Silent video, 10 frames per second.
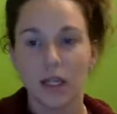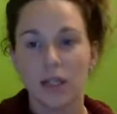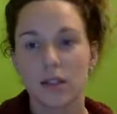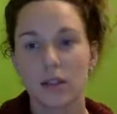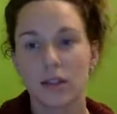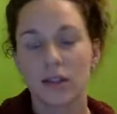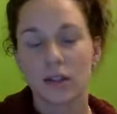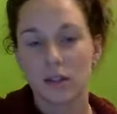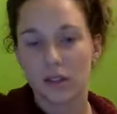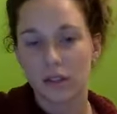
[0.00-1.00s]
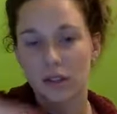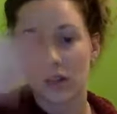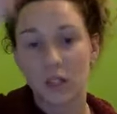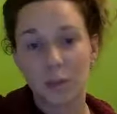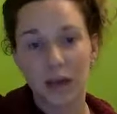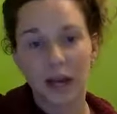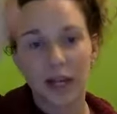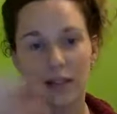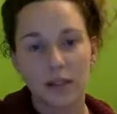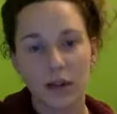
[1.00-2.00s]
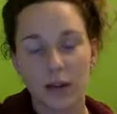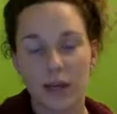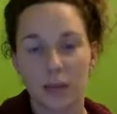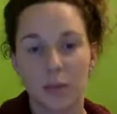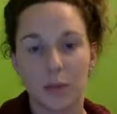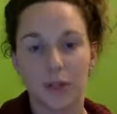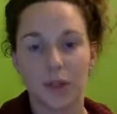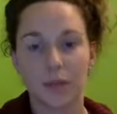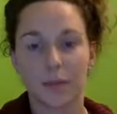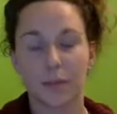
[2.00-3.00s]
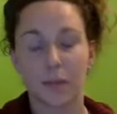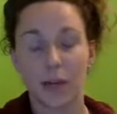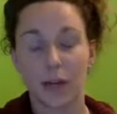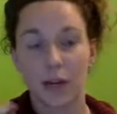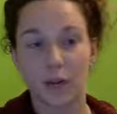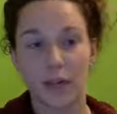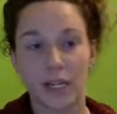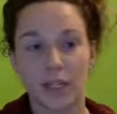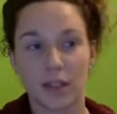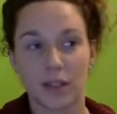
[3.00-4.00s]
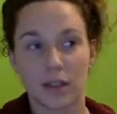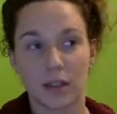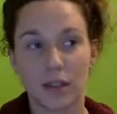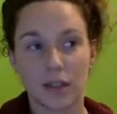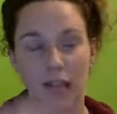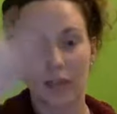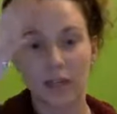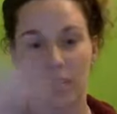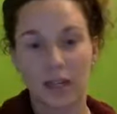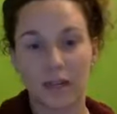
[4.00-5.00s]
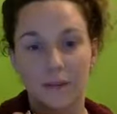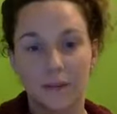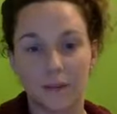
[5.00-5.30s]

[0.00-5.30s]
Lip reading: So on the spine is a great way to put it, a great way to use lavender.